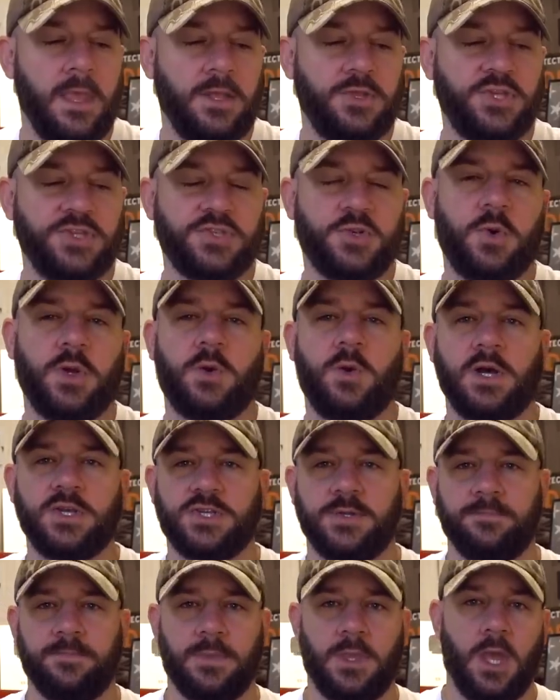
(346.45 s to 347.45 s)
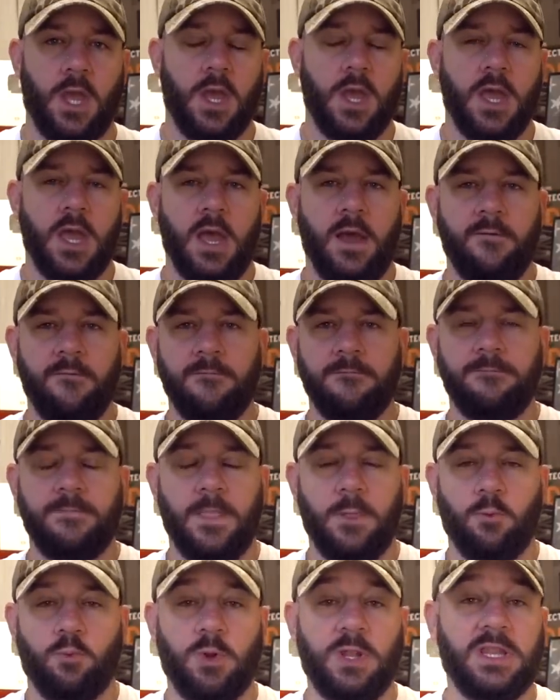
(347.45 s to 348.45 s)
just a quick question.
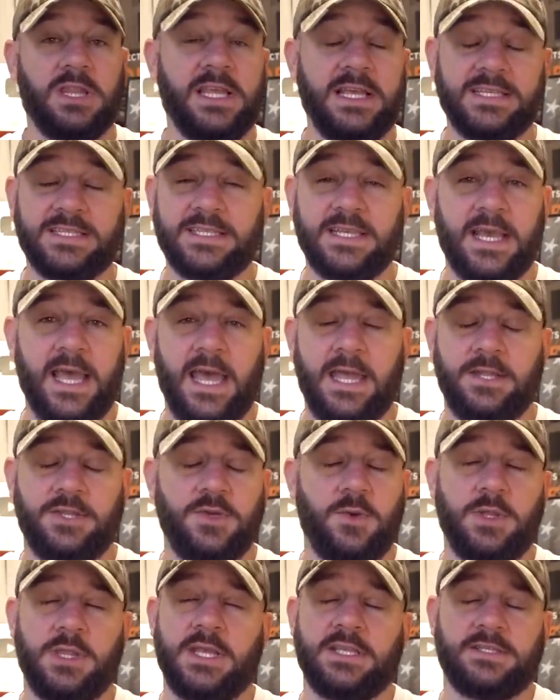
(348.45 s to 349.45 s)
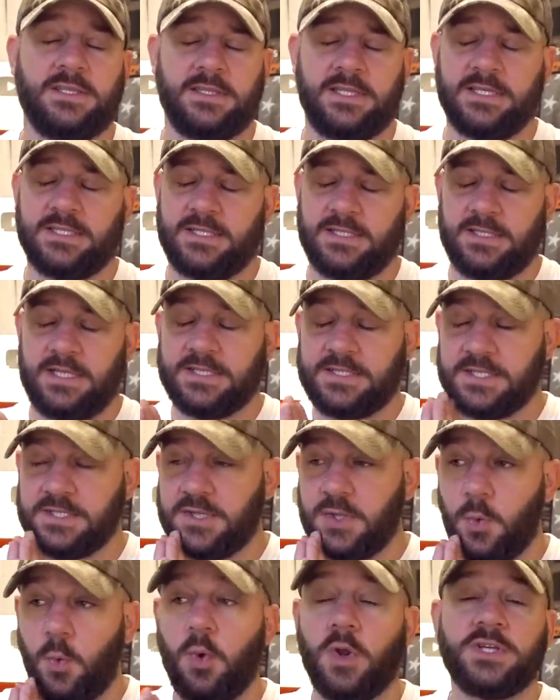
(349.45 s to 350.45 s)
Releasing and doing this is
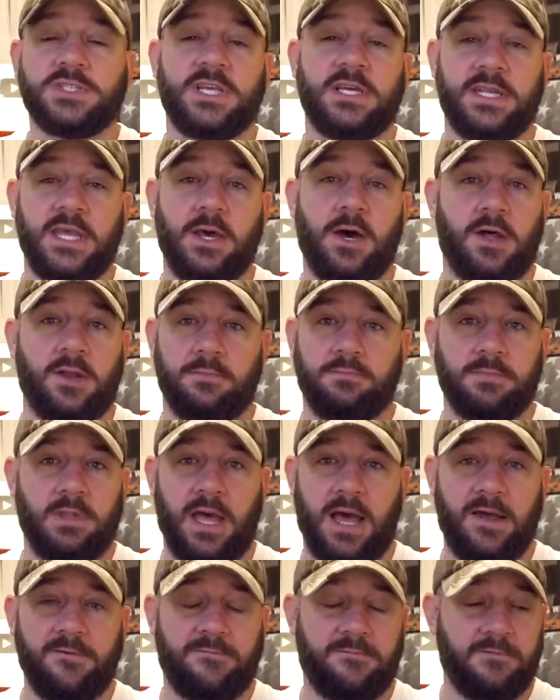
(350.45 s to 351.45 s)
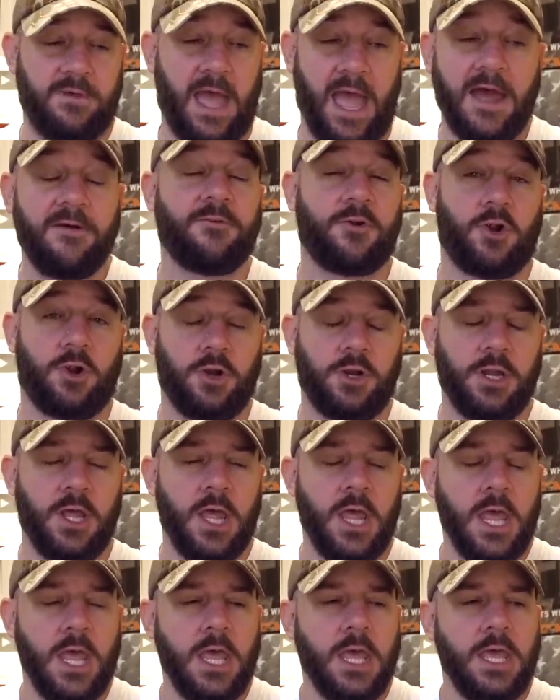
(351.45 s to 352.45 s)
the worst idea I've ever heard.
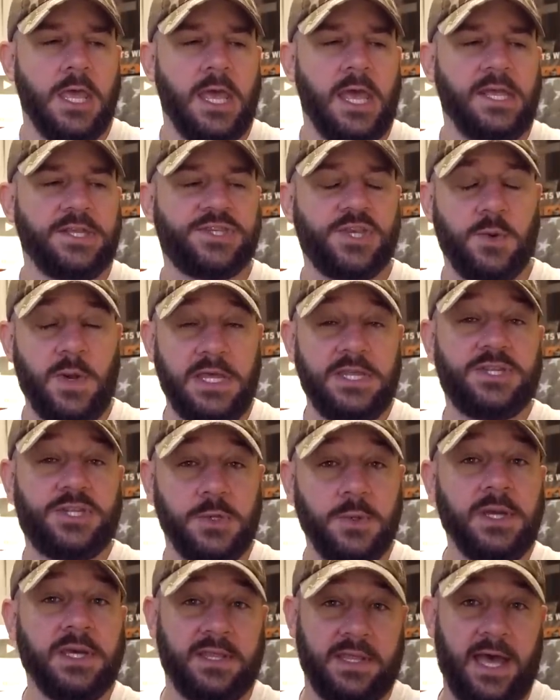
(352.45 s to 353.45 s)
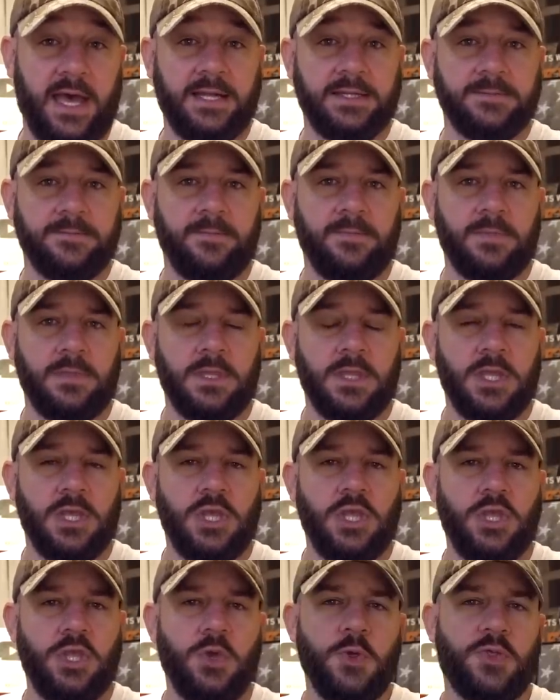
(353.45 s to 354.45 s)
So in doing that,
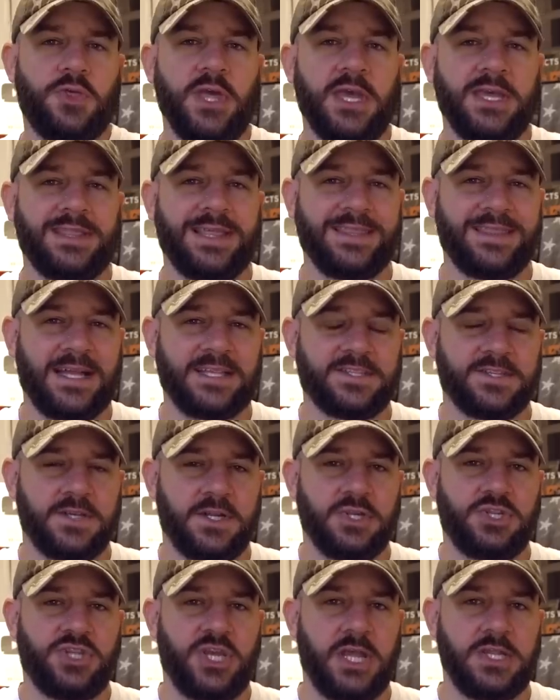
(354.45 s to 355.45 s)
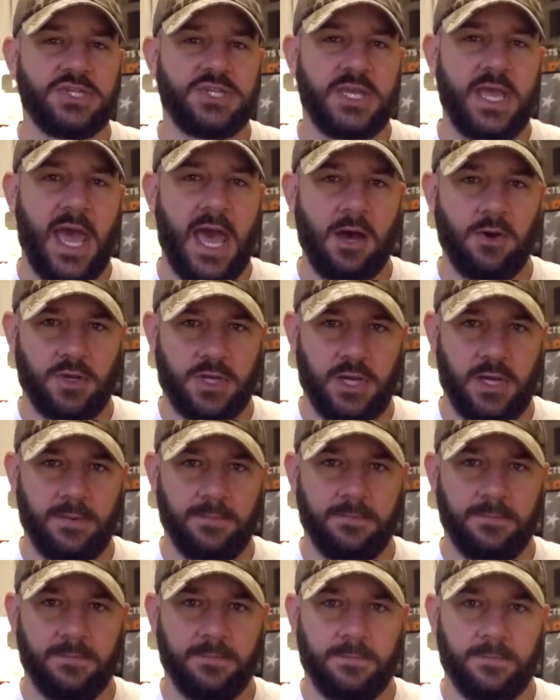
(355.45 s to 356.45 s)
you think that that's going to change the outcome?
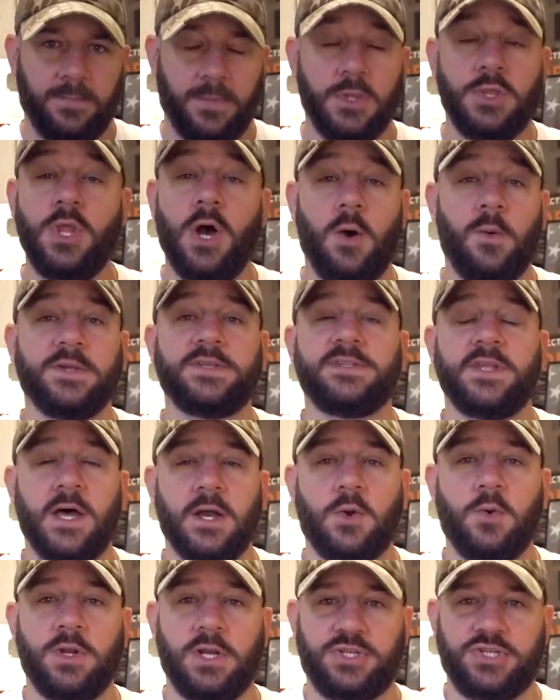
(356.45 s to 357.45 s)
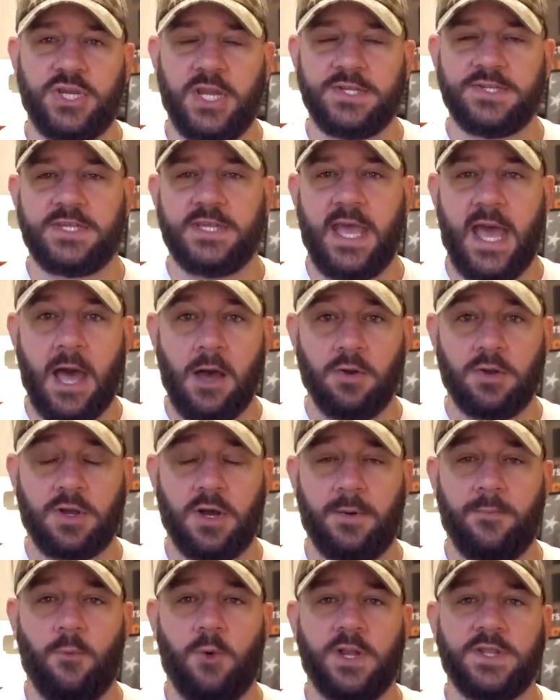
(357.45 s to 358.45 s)
No, it's not going to change the
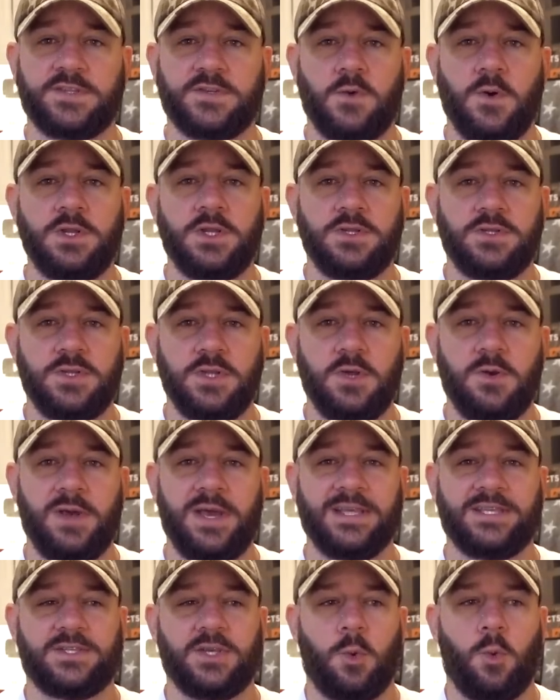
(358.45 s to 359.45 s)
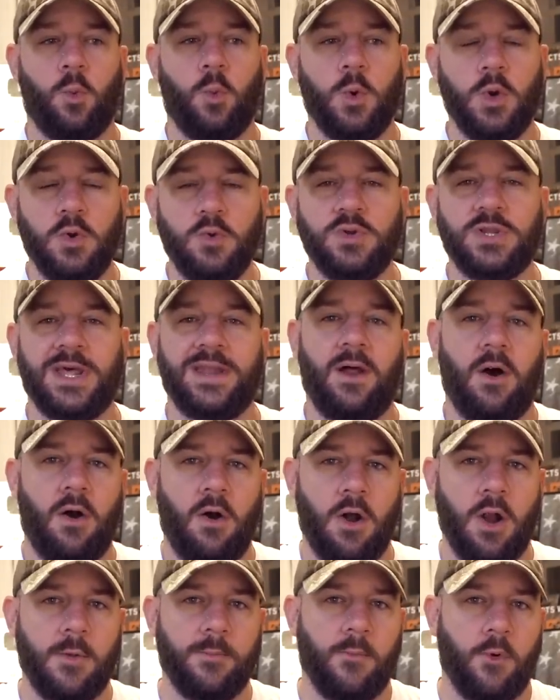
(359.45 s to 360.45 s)
outcome. What it's going to do is wound and
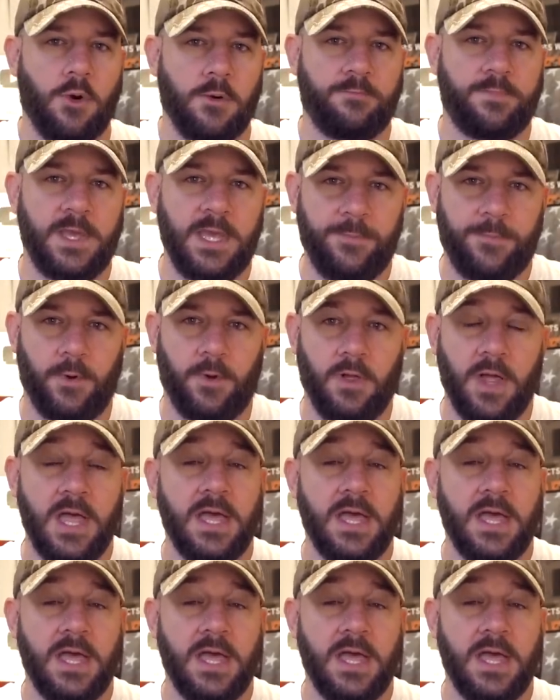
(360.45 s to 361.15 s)
harm more people,